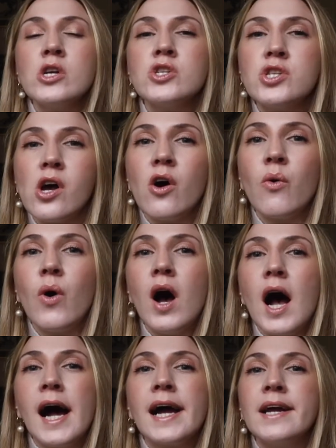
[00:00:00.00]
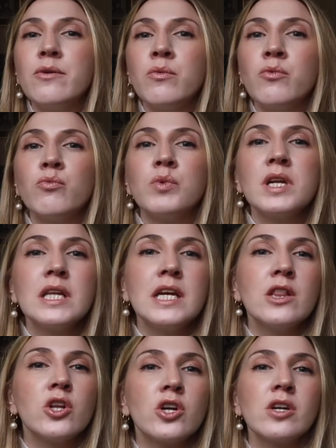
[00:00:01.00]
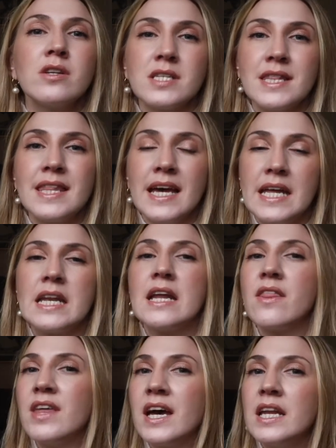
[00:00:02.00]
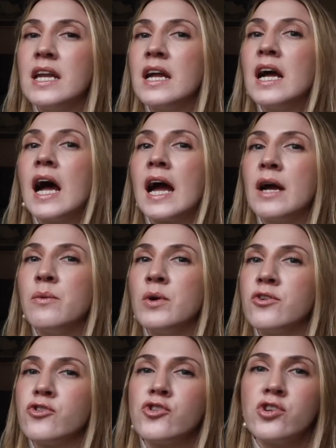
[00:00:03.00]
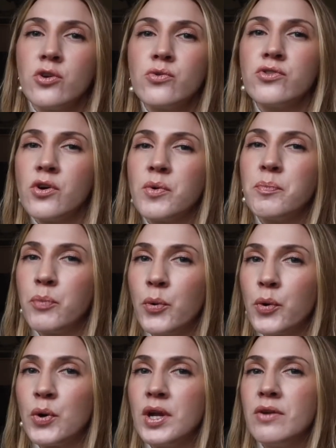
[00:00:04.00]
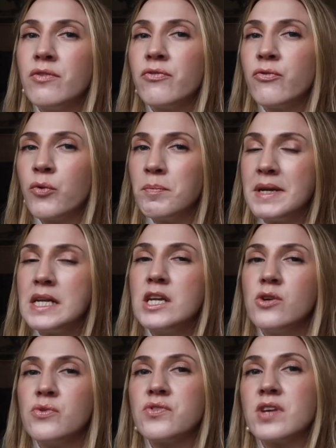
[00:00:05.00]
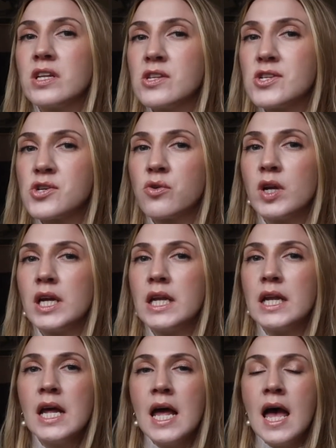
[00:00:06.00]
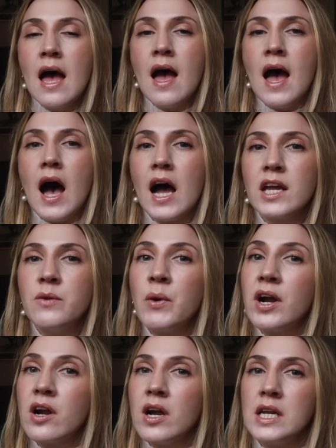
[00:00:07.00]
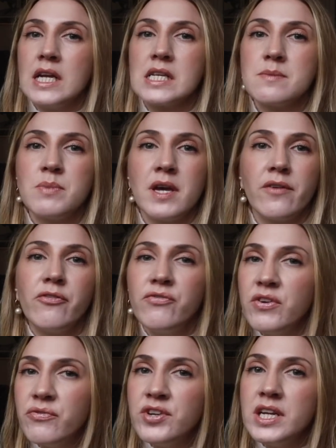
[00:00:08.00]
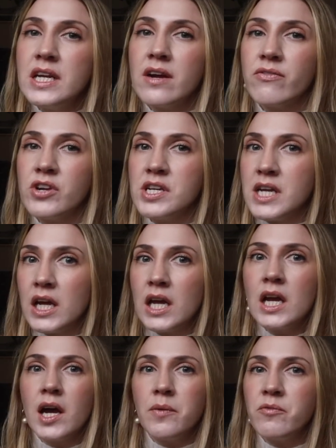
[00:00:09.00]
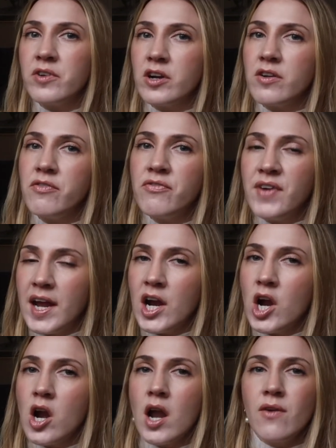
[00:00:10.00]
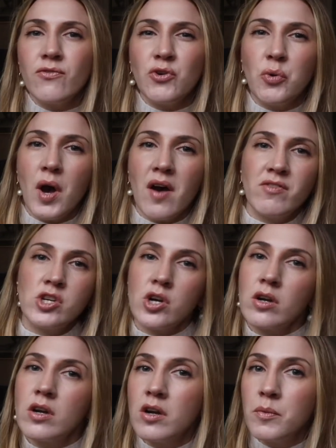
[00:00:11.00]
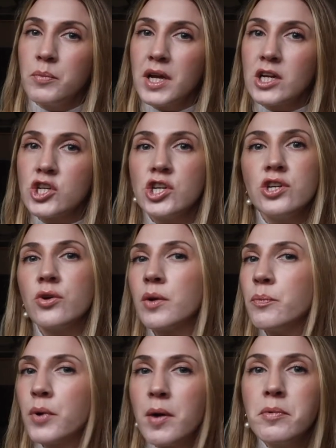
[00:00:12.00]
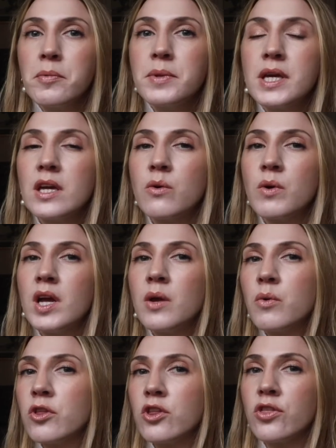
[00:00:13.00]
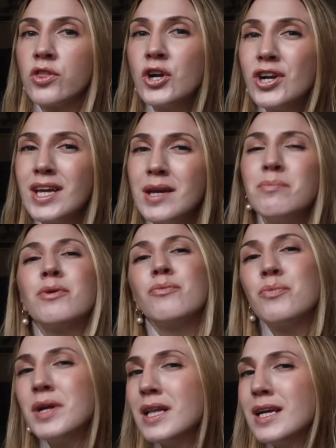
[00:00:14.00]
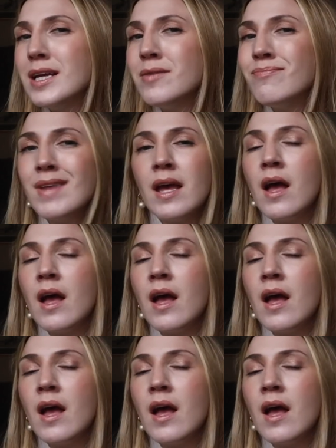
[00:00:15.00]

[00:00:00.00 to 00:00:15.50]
So I really learned then that it was so important for me to use sunscreen. I wear an SPF 50 every day. I'm very fair. If you have a darker complexion, you can probably get away with a 30, but really,